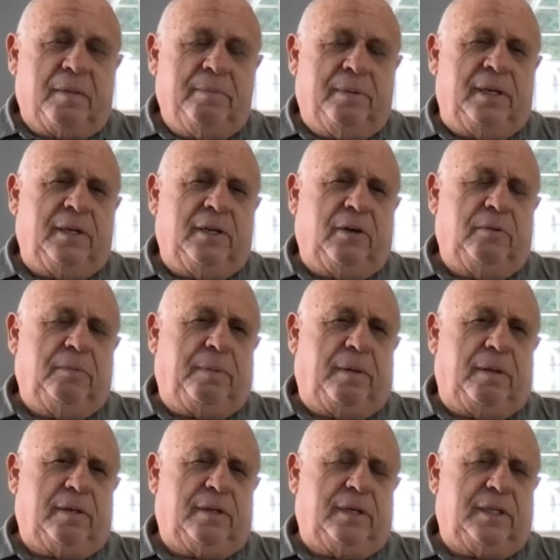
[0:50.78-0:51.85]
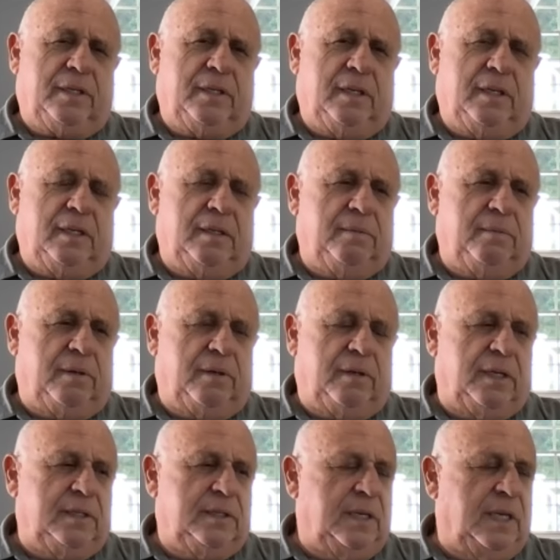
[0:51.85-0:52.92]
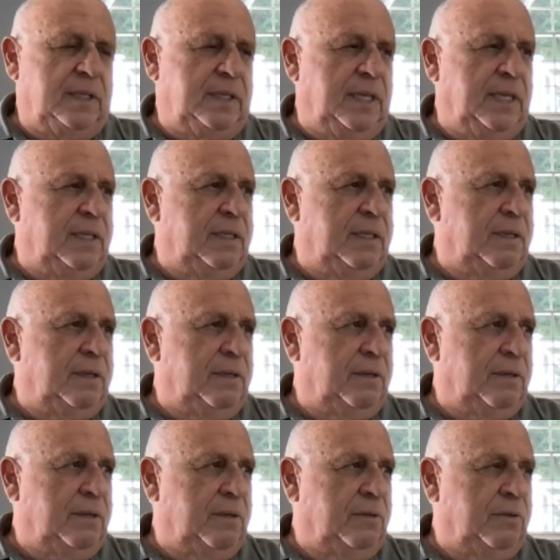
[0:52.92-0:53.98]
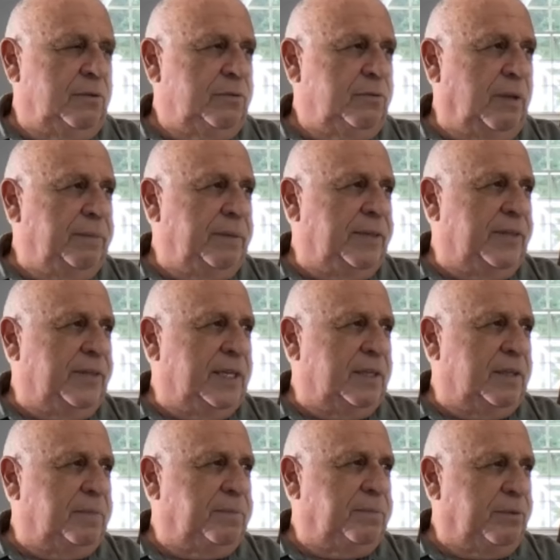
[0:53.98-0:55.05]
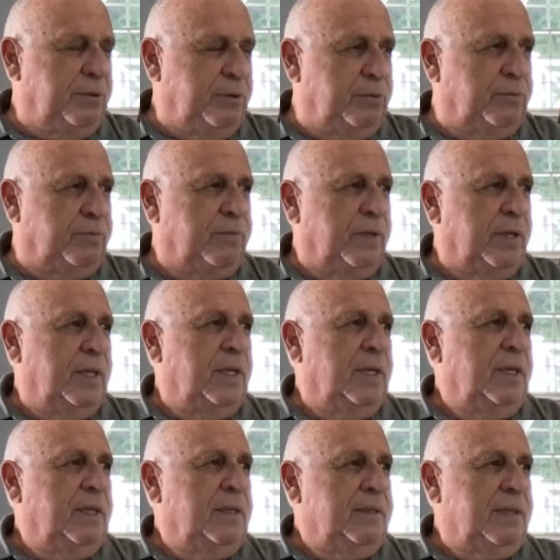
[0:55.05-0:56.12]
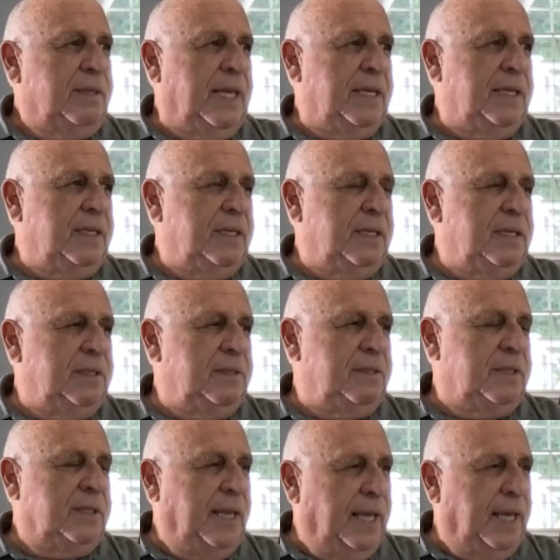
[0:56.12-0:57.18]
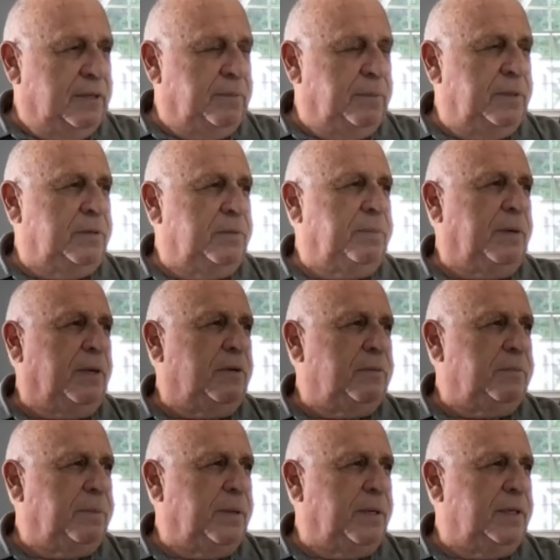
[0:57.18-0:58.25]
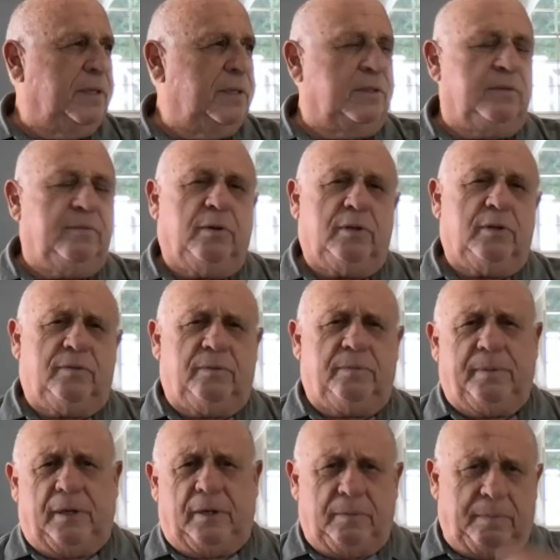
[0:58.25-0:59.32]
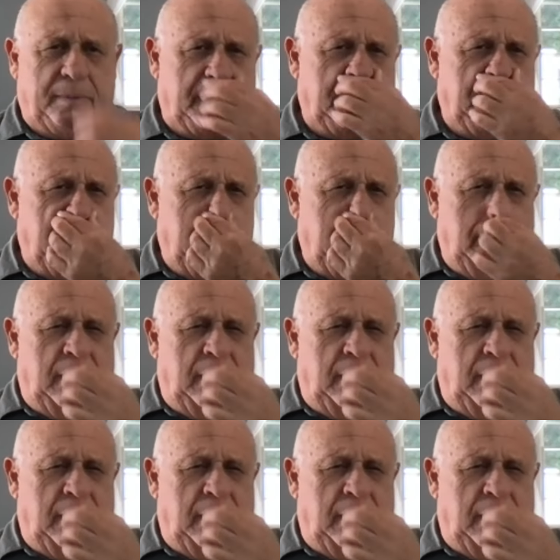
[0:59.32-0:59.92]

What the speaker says: But in Gopal Krishna Maharaj, I think, Goswami, I think the proof that his attachment to Prabhupada, his devotion for Prabhupada,